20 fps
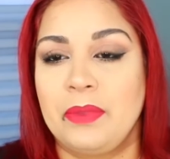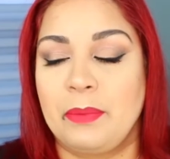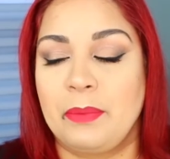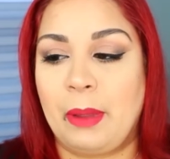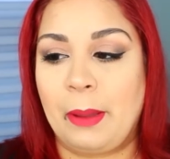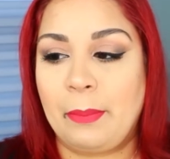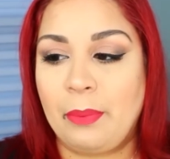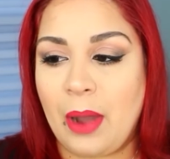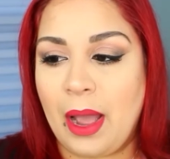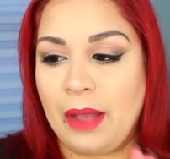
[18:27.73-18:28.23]

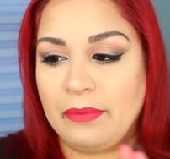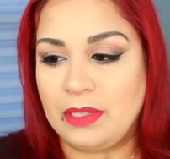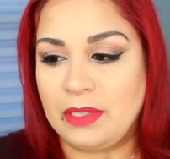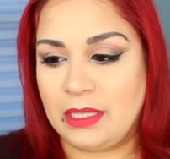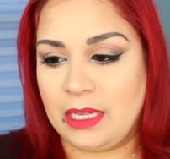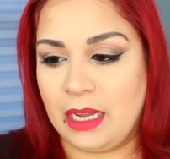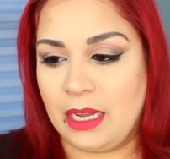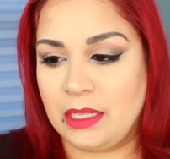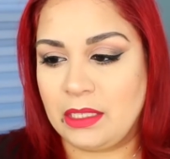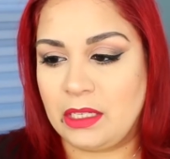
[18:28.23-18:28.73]
People have to
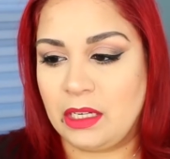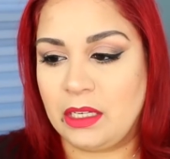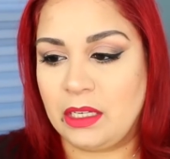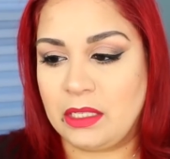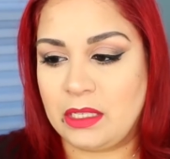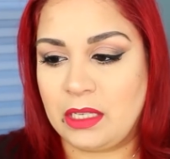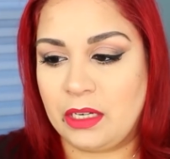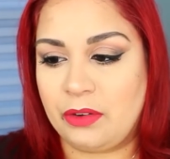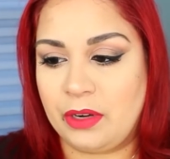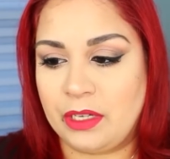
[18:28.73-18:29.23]
take into
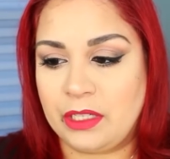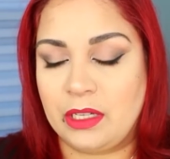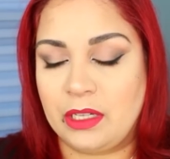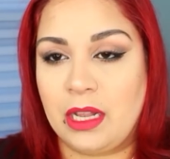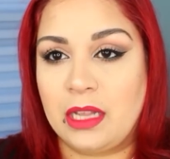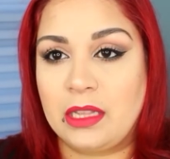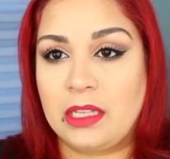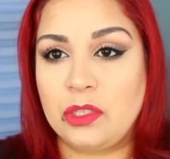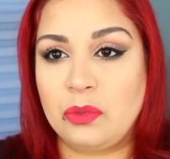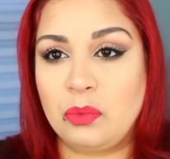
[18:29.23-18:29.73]
consideration
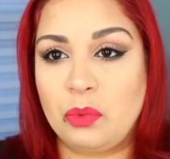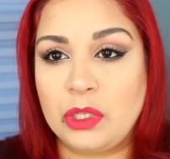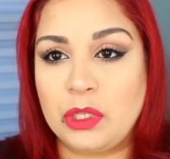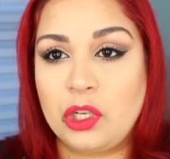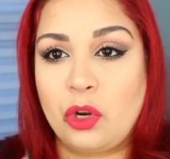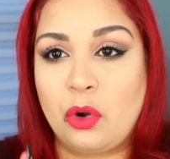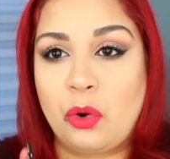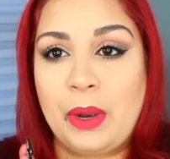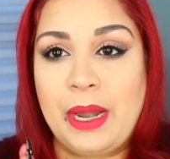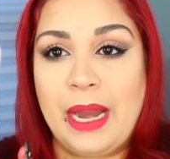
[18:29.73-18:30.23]
that this was
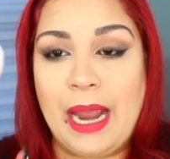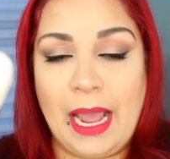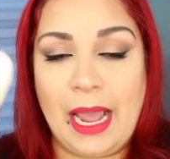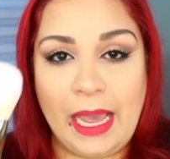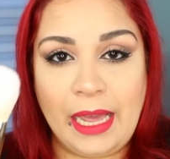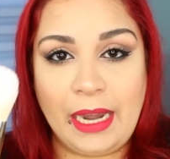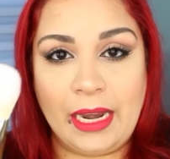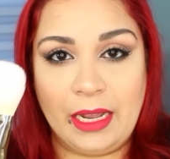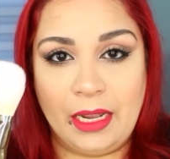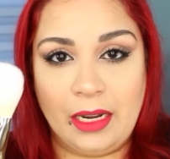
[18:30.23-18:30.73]

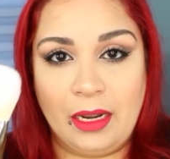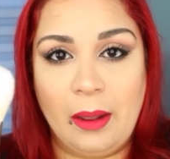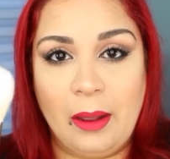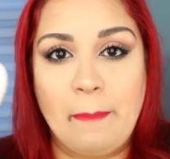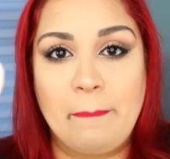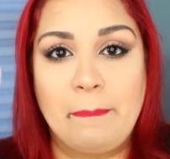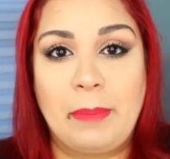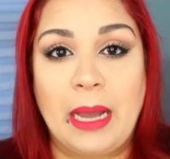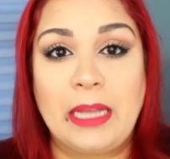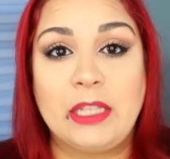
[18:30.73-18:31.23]
created
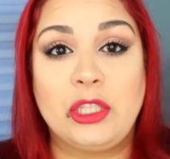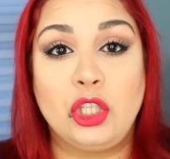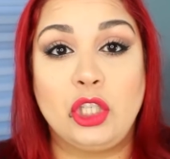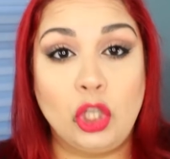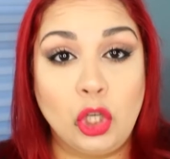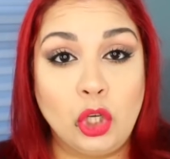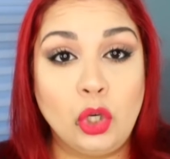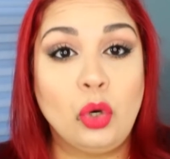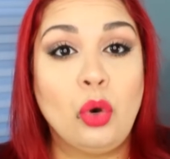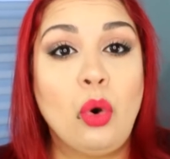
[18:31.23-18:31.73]
by
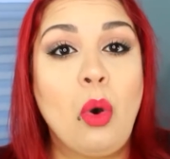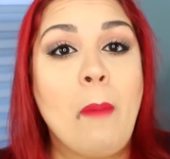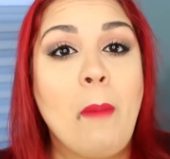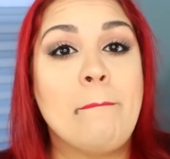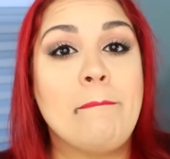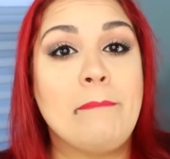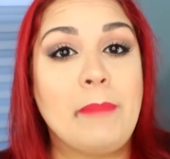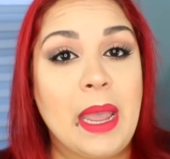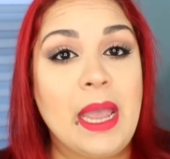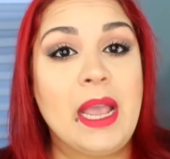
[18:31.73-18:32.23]
two
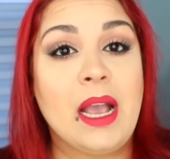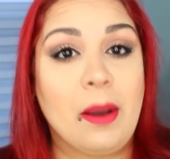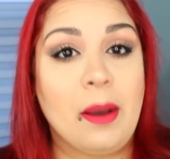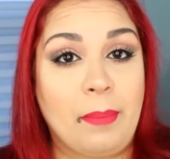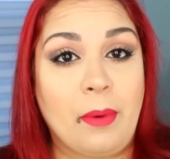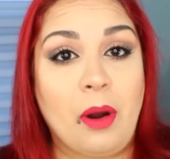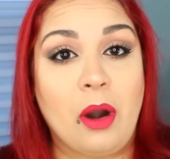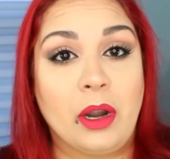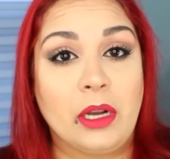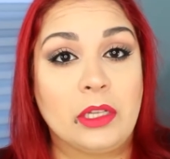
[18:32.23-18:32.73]
makeup
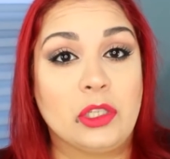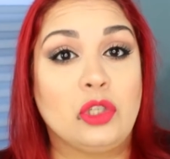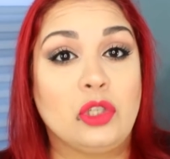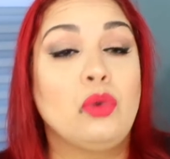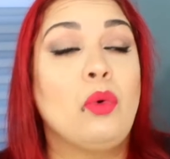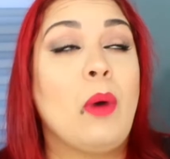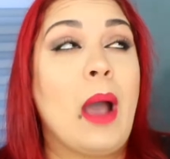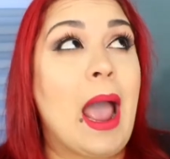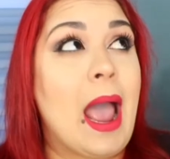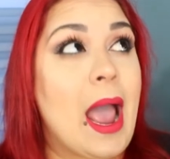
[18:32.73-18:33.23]
artists,
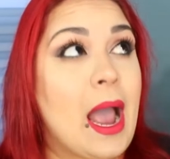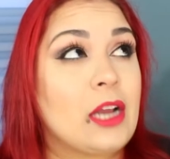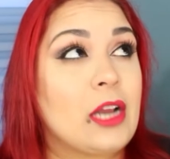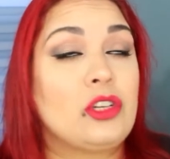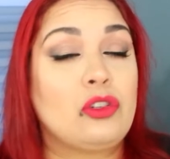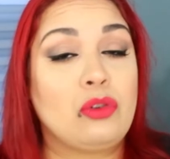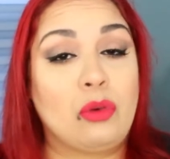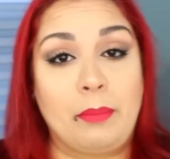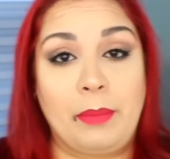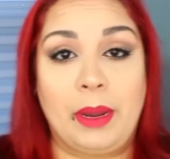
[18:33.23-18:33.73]
two
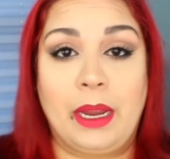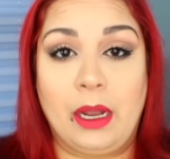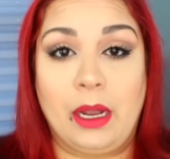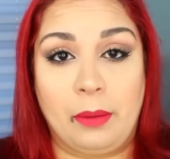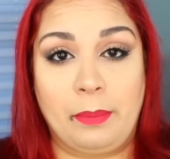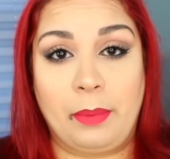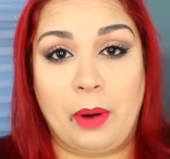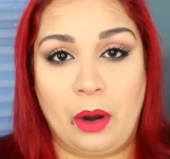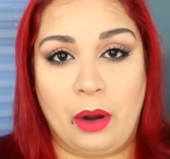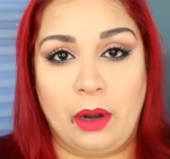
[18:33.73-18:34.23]
actual
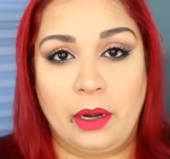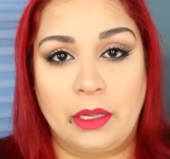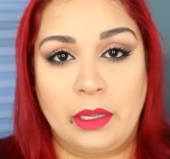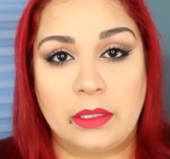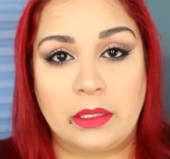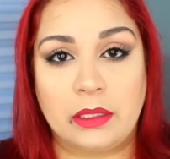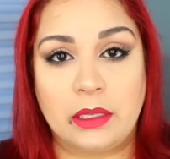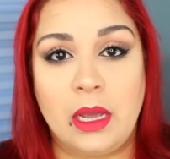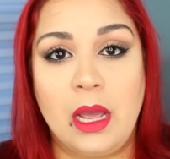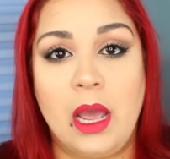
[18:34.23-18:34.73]
makeup
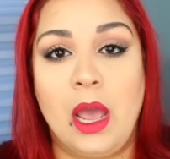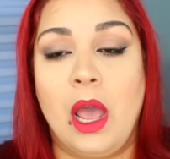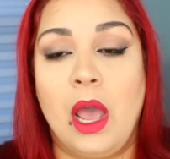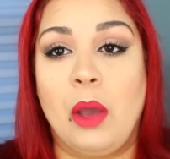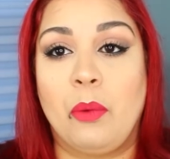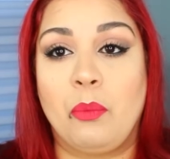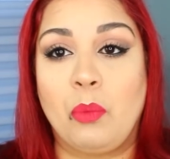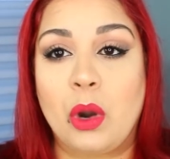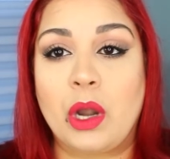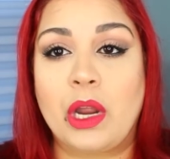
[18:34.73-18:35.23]
artists,
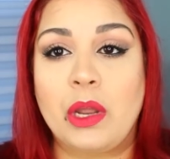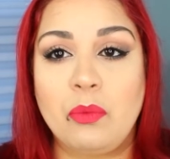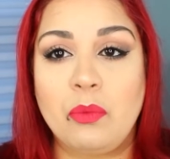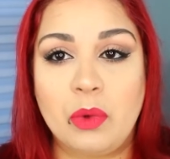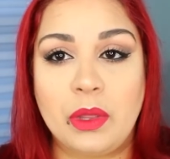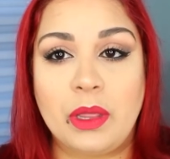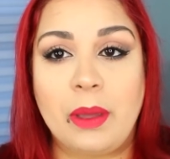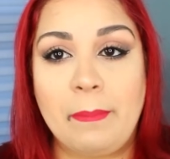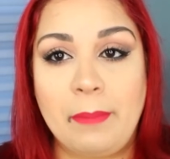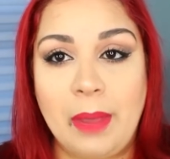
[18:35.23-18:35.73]
and working
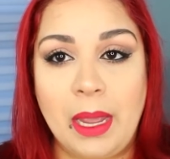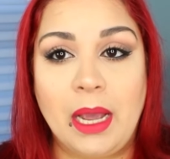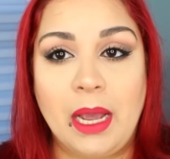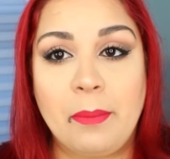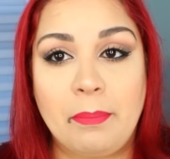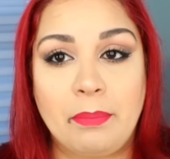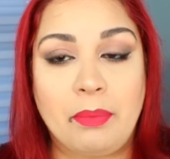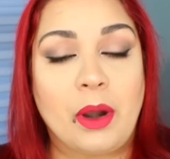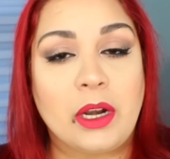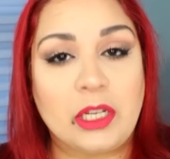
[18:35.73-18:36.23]
with a
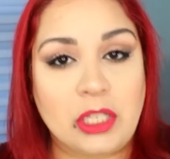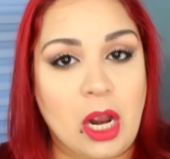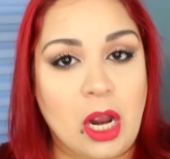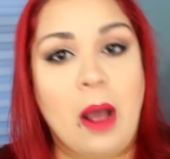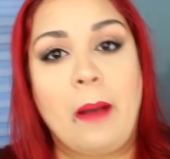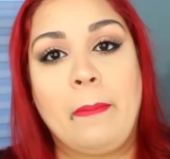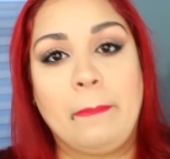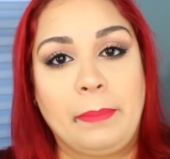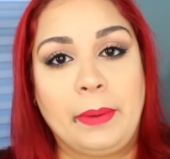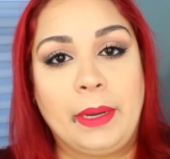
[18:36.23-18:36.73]
makeup brush
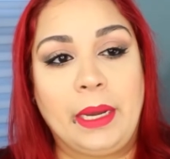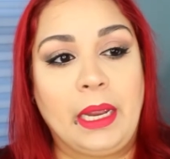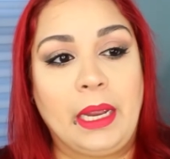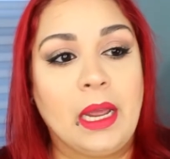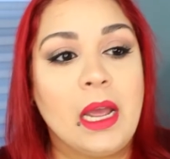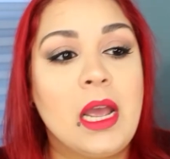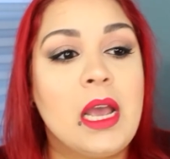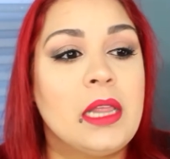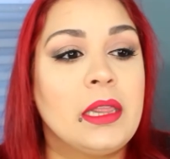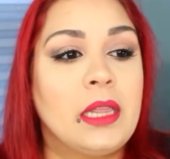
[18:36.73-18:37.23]
company.